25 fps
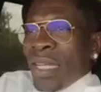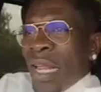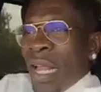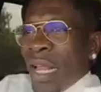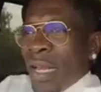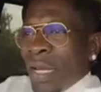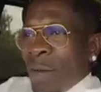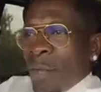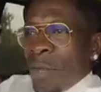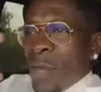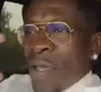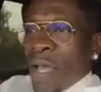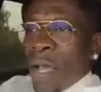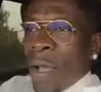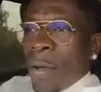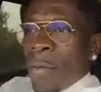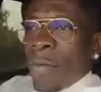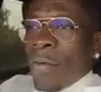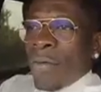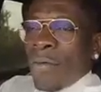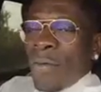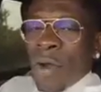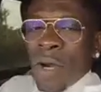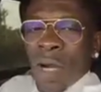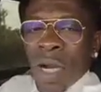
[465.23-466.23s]
Like the makeup
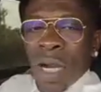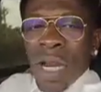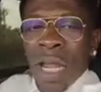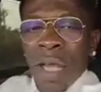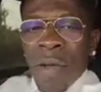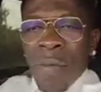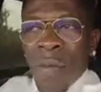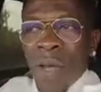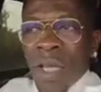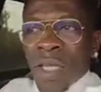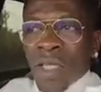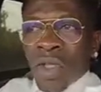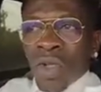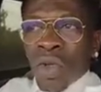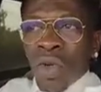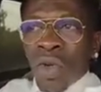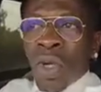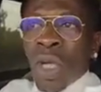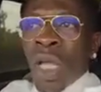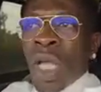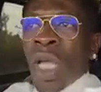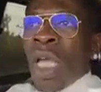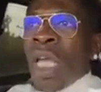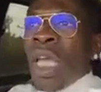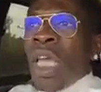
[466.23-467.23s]
will fall down like a mask.
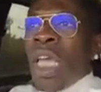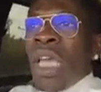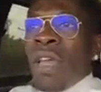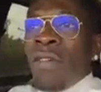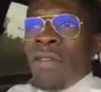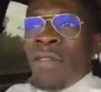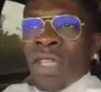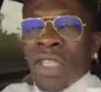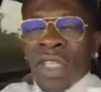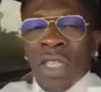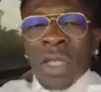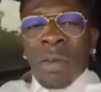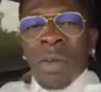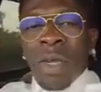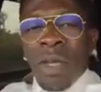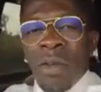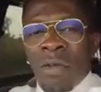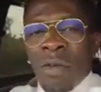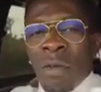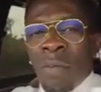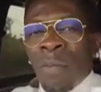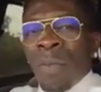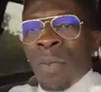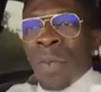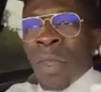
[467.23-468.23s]
So, if they see me,
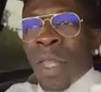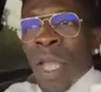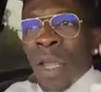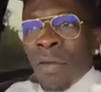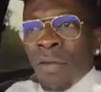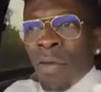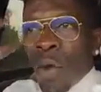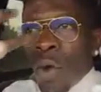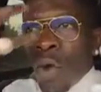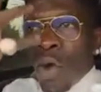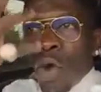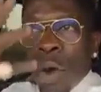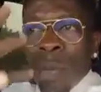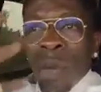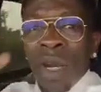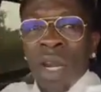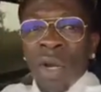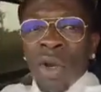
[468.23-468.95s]
they don't come.